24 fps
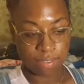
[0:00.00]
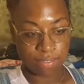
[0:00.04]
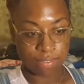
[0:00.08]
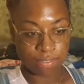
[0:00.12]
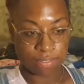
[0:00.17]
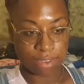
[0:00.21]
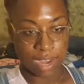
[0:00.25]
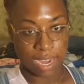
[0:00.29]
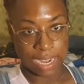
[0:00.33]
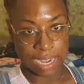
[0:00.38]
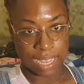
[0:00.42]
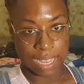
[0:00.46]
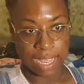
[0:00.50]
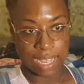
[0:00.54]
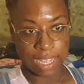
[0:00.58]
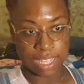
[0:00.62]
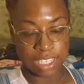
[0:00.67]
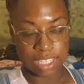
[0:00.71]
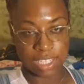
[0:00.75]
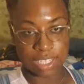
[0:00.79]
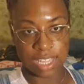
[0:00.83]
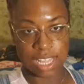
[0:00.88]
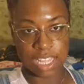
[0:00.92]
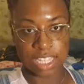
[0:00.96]
Friday,
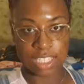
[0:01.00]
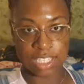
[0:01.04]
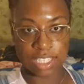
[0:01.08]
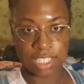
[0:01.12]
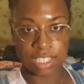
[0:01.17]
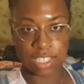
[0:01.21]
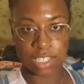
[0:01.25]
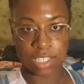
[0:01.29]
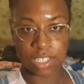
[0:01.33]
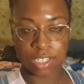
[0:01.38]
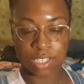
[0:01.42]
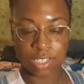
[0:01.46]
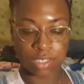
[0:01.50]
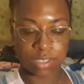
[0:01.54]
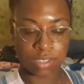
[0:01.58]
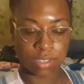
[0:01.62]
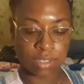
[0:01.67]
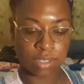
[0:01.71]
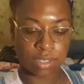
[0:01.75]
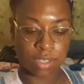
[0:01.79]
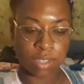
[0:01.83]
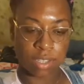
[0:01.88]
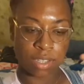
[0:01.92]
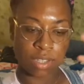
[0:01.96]
so that's
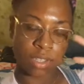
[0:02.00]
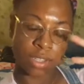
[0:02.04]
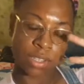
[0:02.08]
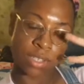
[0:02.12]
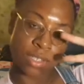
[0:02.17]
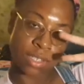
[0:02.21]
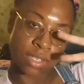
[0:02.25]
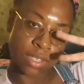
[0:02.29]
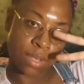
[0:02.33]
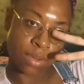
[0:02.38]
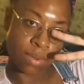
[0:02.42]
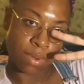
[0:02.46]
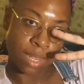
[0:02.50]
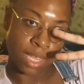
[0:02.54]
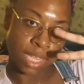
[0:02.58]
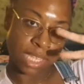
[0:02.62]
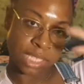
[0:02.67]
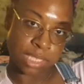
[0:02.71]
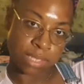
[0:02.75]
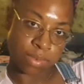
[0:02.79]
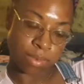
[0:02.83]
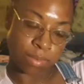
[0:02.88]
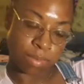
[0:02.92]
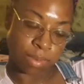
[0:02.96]
2
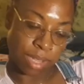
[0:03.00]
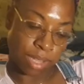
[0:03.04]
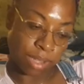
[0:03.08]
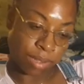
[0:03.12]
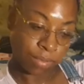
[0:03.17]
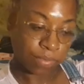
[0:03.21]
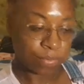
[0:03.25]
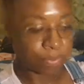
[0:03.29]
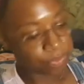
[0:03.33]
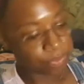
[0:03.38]
days from now.